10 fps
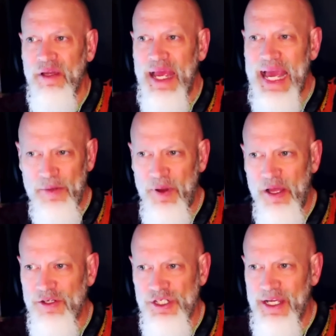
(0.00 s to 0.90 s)
at
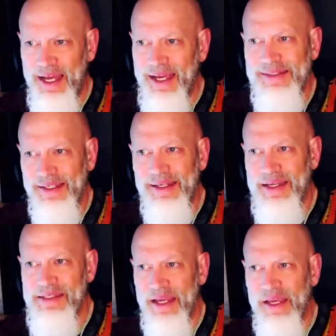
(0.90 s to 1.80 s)
Apologia, I did
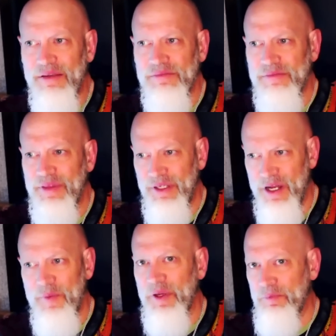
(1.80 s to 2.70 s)
as a
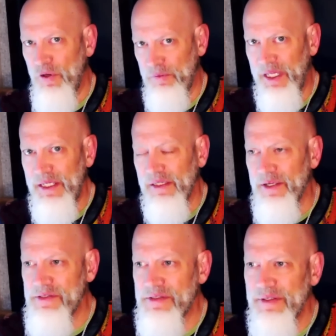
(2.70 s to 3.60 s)
theonomic
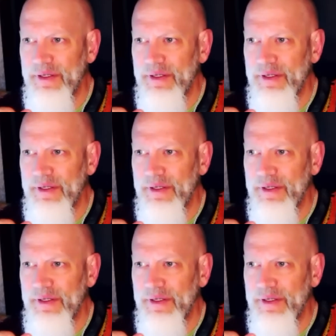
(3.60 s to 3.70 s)
postmillennialist.